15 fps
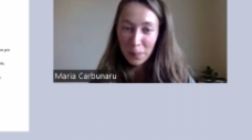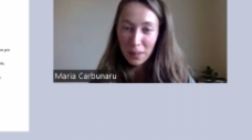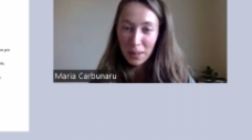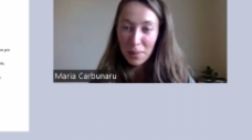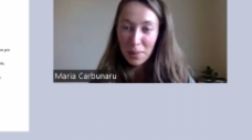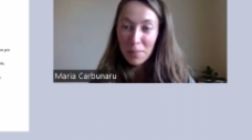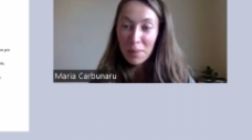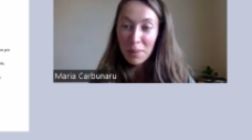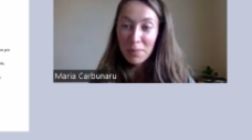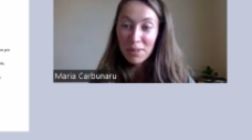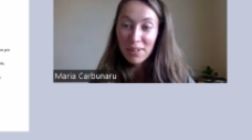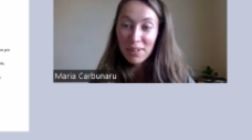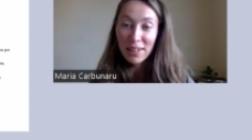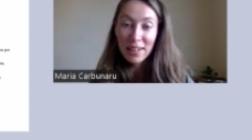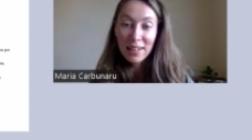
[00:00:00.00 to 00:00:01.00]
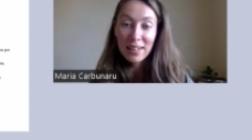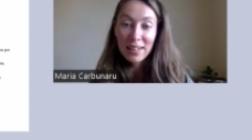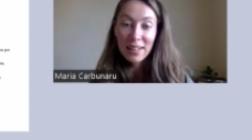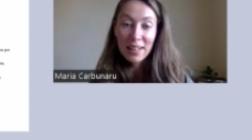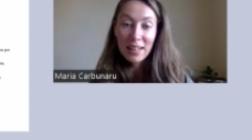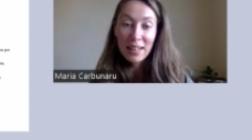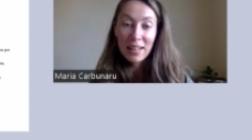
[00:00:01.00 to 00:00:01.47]
A memory
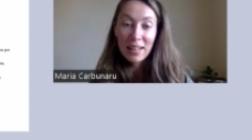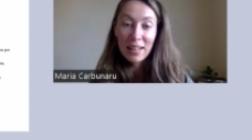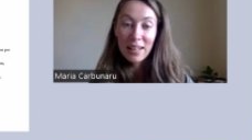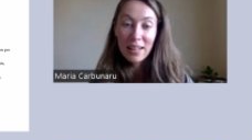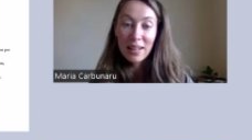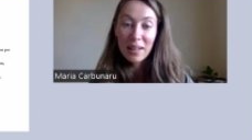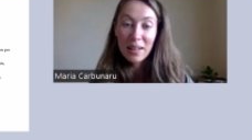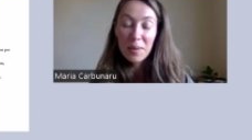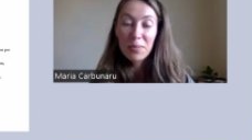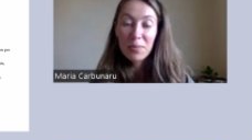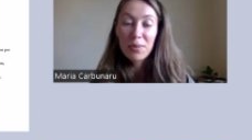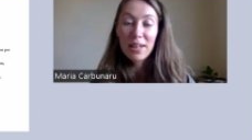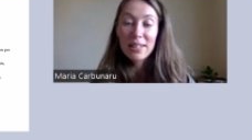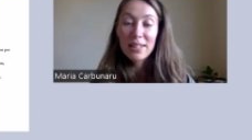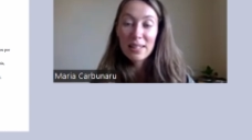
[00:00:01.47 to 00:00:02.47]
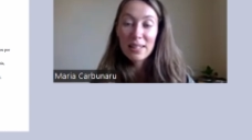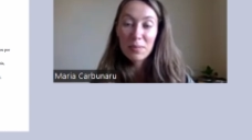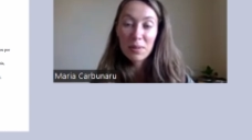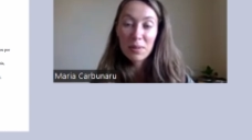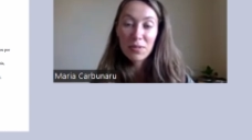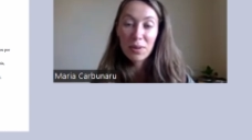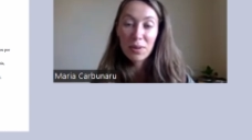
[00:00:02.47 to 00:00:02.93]
embraces me
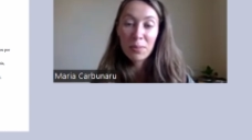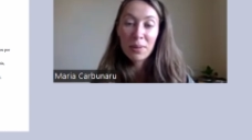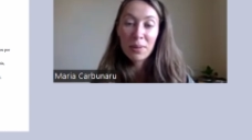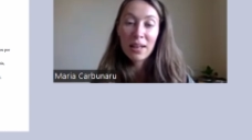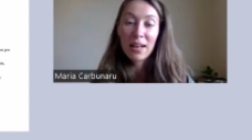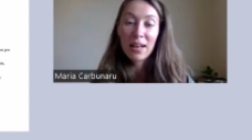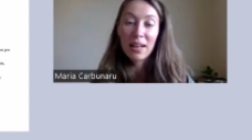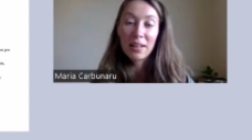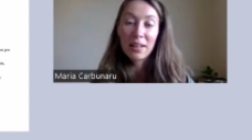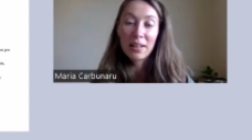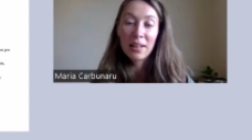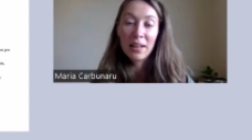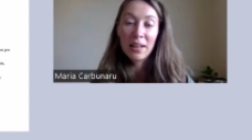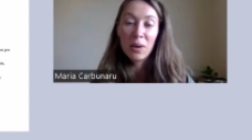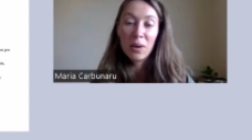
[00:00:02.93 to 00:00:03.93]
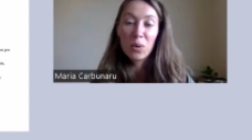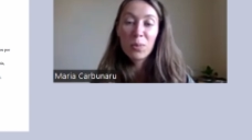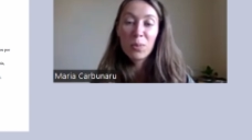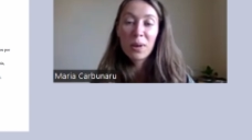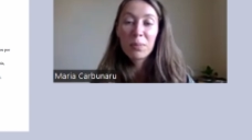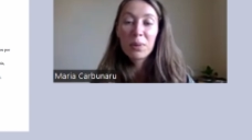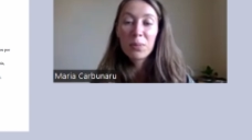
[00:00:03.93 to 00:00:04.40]
from behind,
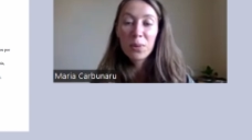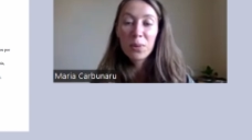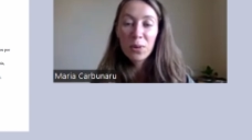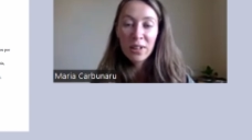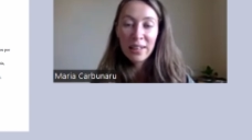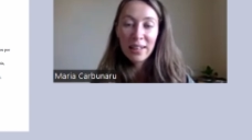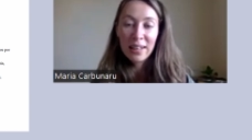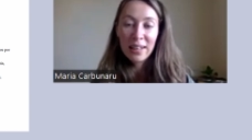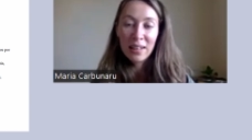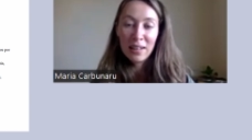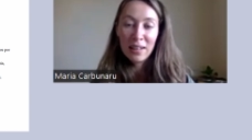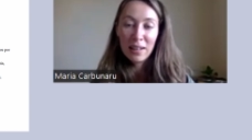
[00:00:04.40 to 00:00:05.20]
uma memória